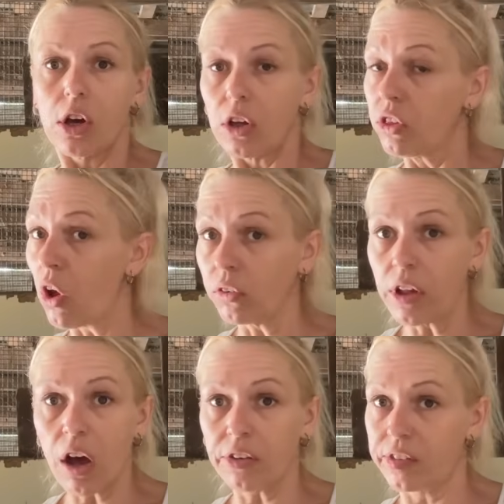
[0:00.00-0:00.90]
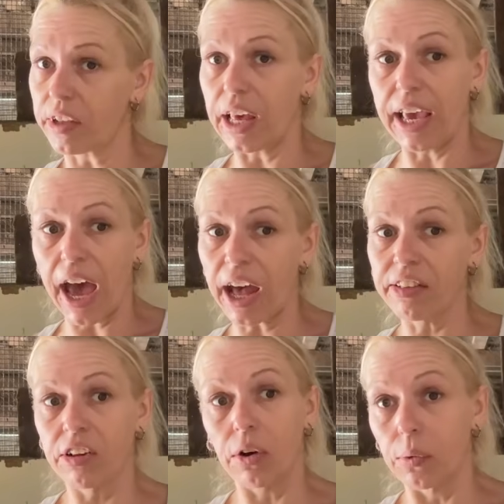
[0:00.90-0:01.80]
Not nastily
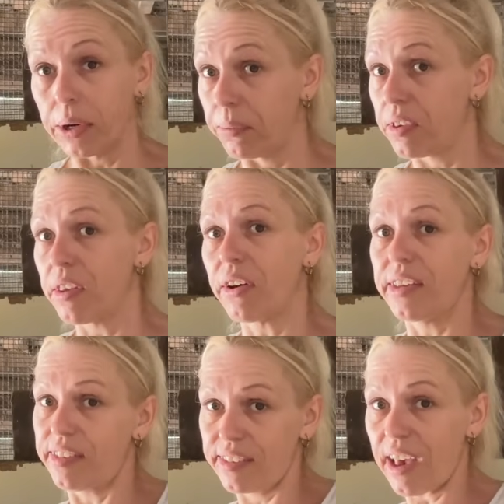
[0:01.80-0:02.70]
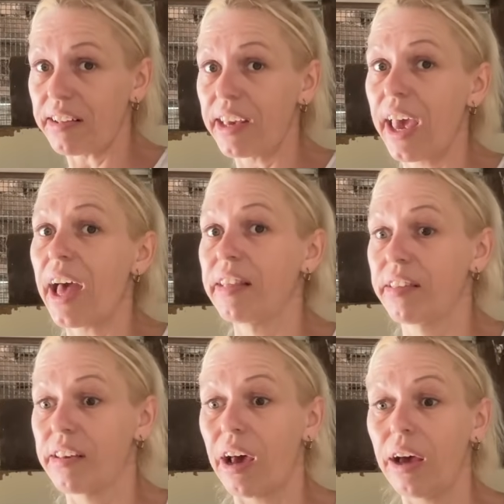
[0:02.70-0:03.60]
at all. It was a nice steady
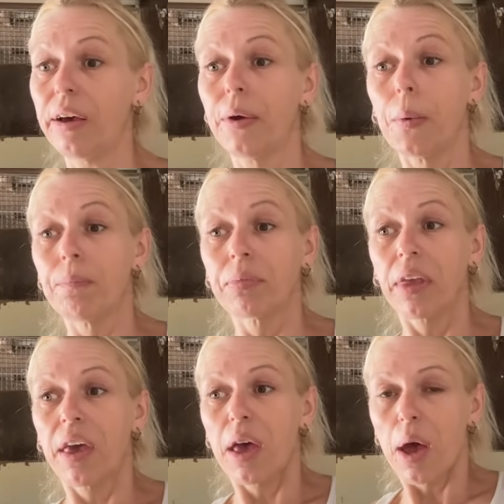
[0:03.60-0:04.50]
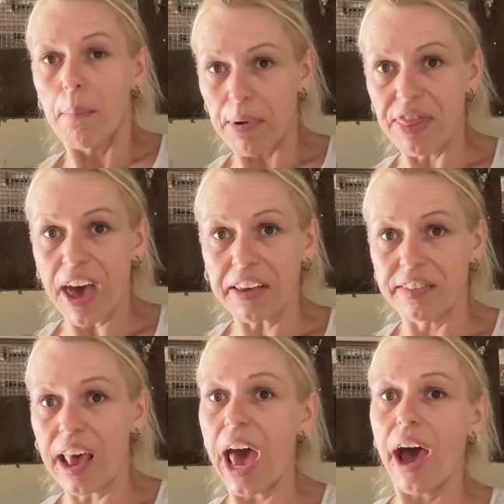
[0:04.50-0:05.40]
canter, but that's
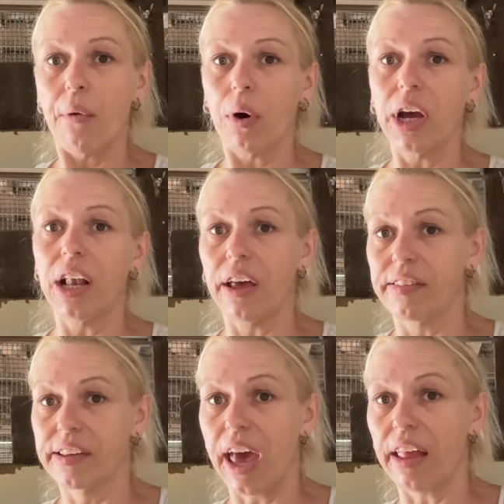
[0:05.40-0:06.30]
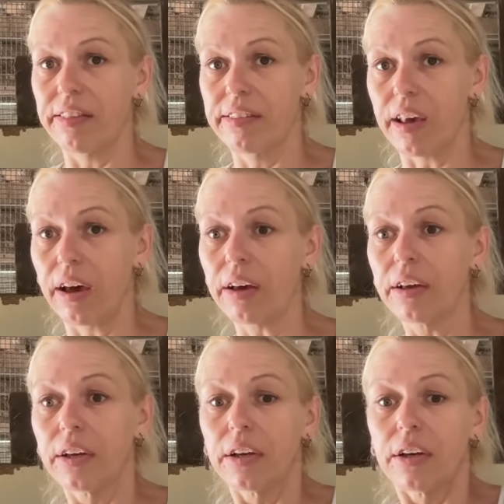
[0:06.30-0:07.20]
how I learnt to canter.
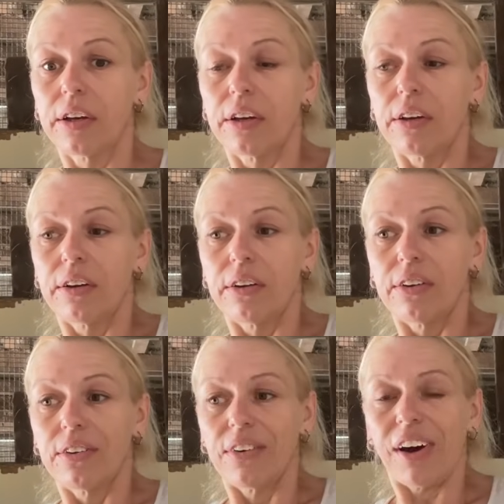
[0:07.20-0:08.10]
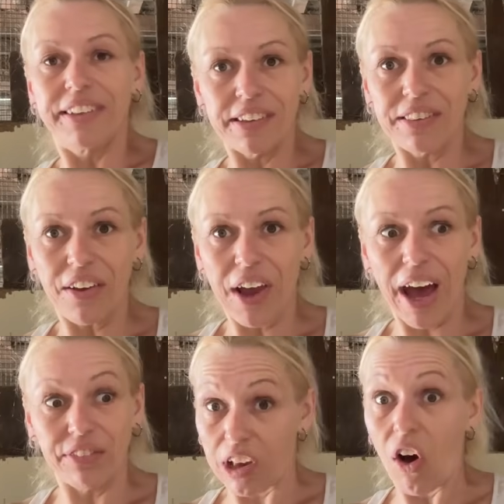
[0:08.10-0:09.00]
I didn't know
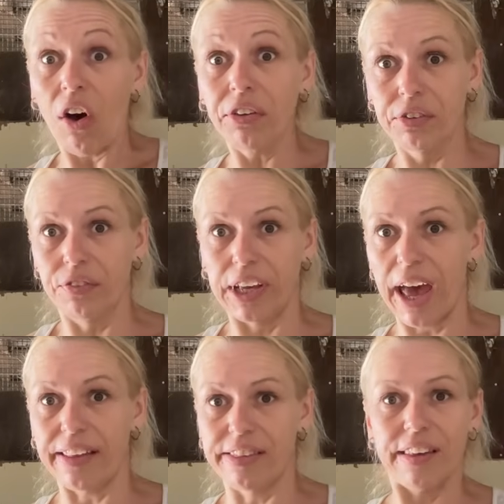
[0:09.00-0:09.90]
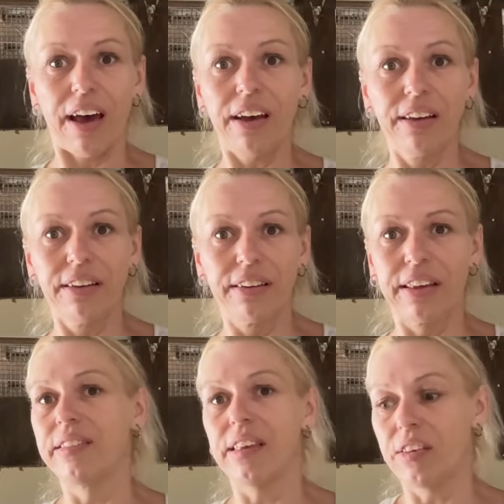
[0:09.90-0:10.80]
how to ask for canter
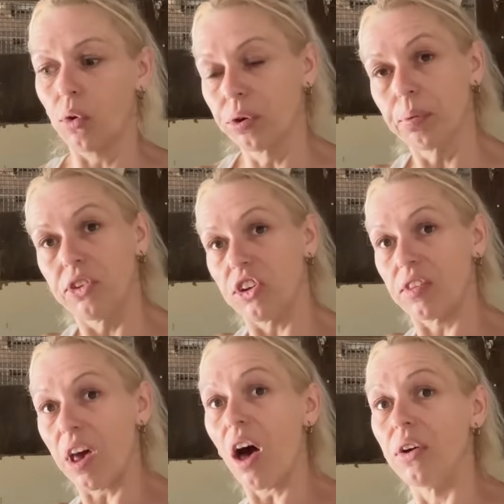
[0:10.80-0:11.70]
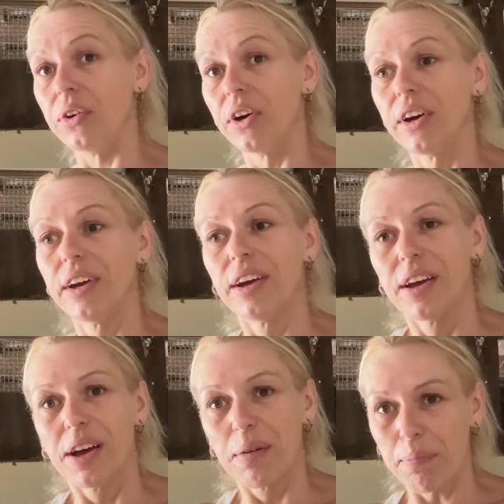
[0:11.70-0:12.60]
because this horse would just go.
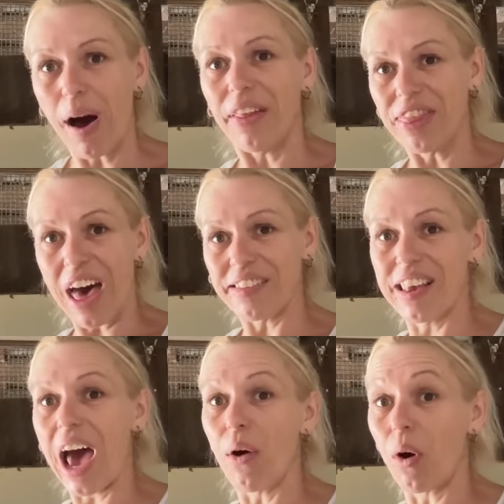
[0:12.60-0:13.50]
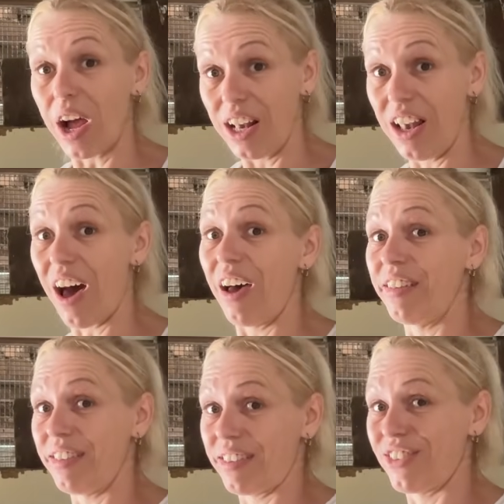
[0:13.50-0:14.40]
But that's how I
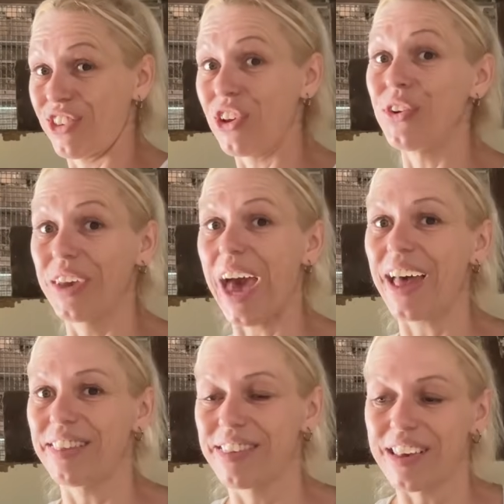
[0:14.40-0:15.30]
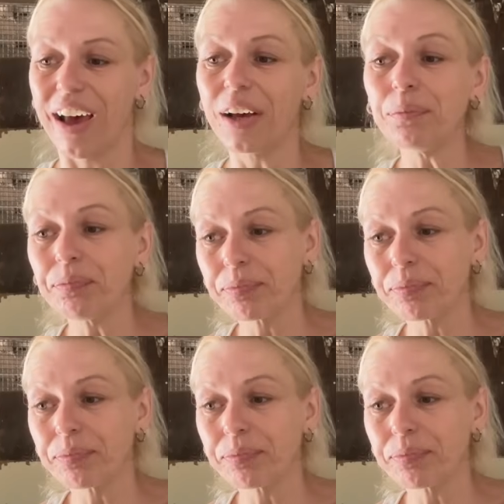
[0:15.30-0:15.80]
learnt to canter.